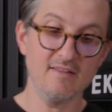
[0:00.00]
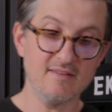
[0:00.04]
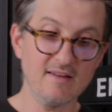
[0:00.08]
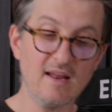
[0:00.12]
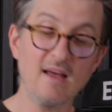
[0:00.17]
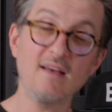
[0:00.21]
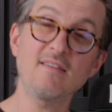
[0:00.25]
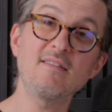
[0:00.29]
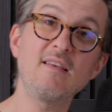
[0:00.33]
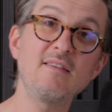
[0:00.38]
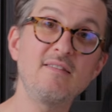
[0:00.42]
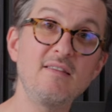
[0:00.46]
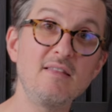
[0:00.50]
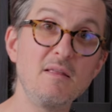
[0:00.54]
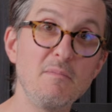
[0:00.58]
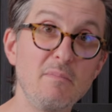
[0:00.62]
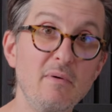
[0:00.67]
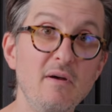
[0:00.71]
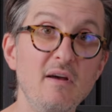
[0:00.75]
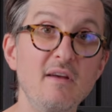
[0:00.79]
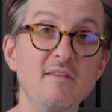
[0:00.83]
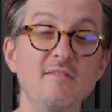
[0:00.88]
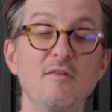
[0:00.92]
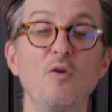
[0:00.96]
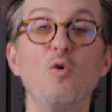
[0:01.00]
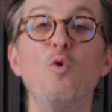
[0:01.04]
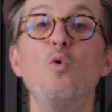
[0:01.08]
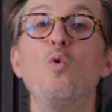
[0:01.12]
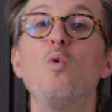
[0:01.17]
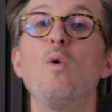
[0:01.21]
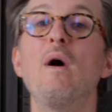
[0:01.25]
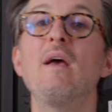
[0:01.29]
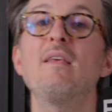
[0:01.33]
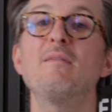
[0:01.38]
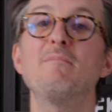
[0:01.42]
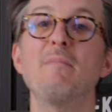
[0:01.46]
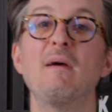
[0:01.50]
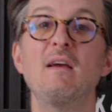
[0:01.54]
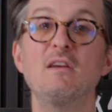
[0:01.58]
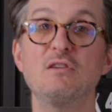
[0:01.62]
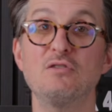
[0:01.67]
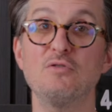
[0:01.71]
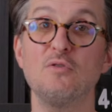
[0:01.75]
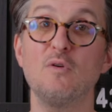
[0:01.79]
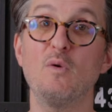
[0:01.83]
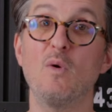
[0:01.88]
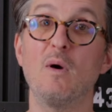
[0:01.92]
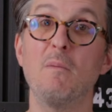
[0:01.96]
and accessing the burrs, always make
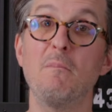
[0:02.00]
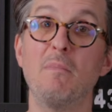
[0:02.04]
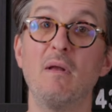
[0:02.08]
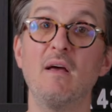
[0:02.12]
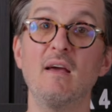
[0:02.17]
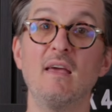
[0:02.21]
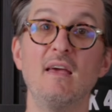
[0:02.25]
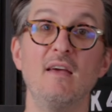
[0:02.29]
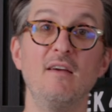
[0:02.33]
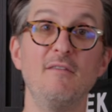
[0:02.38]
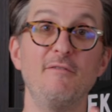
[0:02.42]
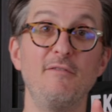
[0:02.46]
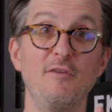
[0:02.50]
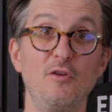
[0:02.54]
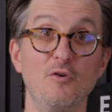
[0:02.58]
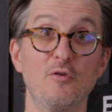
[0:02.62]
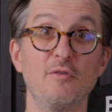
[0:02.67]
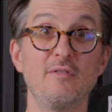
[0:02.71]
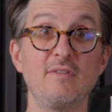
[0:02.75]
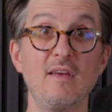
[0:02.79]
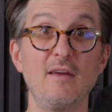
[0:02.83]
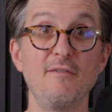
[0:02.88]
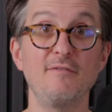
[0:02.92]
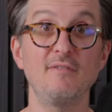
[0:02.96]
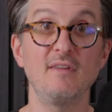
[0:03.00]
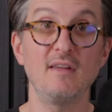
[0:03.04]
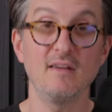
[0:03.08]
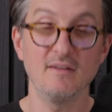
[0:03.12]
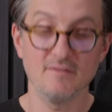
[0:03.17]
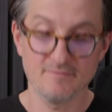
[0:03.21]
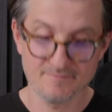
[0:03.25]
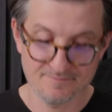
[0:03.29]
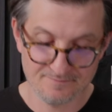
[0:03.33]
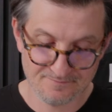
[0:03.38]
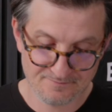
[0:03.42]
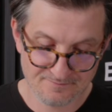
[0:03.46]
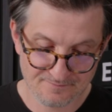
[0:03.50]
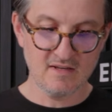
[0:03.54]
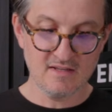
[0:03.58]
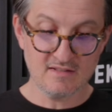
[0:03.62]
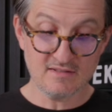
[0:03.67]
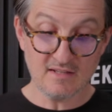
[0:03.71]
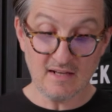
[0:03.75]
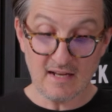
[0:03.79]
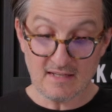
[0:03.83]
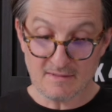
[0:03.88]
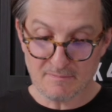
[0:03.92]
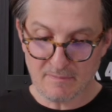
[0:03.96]
sure you unplug it for your safety.
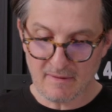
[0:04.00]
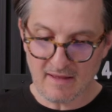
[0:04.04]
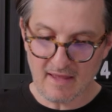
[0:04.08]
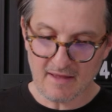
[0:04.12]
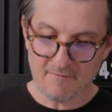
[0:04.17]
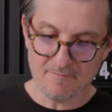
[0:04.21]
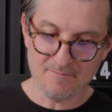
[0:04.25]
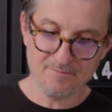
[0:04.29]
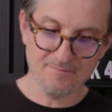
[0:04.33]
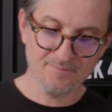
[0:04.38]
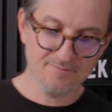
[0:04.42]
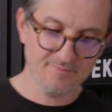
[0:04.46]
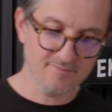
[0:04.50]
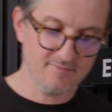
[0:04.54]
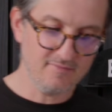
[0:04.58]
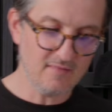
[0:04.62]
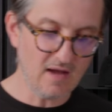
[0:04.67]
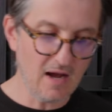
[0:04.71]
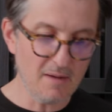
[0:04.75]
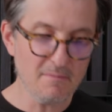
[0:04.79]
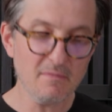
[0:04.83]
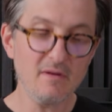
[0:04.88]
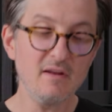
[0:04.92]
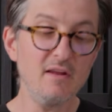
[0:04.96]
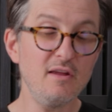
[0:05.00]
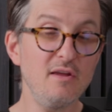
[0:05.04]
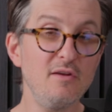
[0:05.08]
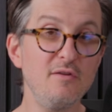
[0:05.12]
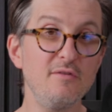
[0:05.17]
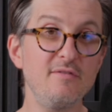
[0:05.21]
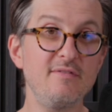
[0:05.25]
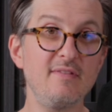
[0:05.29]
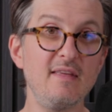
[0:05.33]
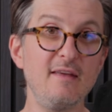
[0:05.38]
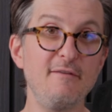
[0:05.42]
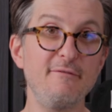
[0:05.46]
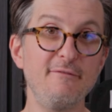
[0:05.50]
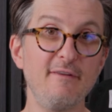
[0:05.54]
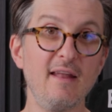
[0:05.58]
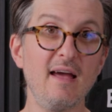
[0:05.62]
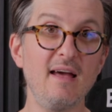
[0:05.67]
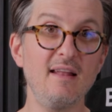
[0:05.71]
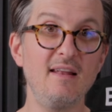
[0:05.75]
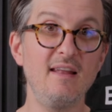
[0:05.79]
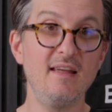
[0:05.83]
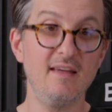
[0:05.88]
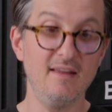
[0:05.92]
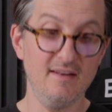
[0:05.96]
So let's begin. I'm going to use the
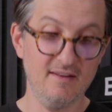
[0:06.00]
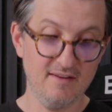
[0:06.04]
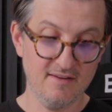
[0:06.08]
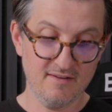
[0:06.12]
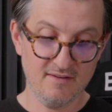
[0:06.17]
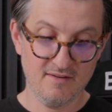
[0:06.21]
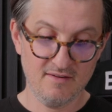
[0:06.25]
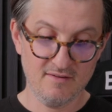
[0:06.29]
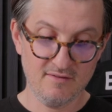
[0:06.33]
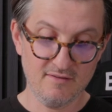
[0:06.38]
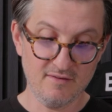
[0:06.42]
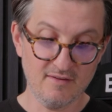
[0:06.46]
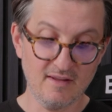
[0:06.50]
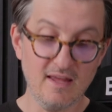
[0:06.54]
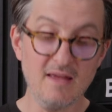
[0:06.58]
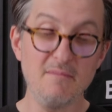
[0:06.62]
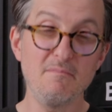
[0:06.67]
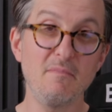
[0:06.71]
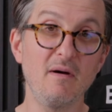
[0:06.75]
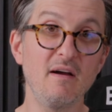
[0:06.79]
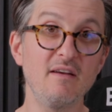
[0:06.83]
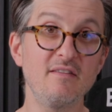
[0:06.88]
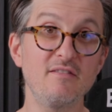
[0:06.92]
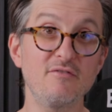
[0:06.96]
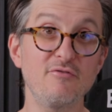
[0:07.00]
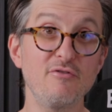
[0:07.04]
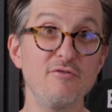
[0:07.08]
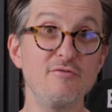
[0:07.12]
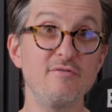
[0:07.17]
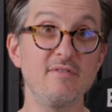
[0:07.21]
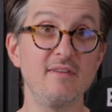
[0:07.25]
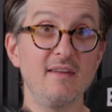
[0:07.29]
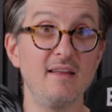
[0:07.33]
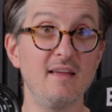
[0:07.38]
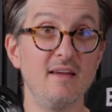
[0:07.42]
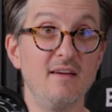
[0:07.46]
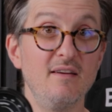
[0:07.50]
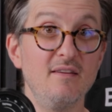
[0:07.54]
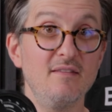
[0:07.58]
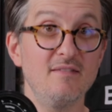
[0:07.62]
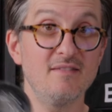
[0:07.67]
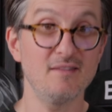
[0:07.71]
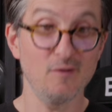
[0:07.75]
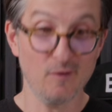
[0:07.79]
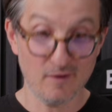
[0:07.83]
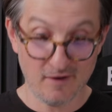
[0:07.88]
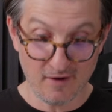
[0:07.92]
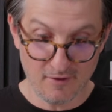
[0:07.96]
flat lid to keep my screws in here
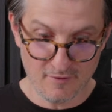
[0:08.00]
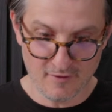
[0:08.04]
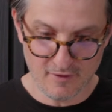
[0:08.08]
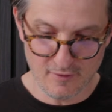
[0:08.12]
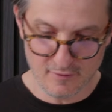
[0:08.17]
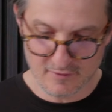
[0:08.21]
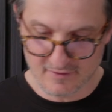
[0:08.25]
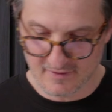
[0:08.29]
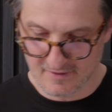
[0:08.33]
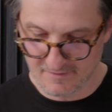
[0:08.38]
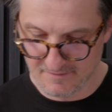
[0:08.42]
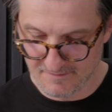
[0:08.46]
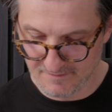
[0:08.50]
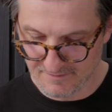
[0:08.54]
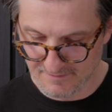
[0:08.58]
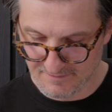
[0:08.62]
so I don't lose them.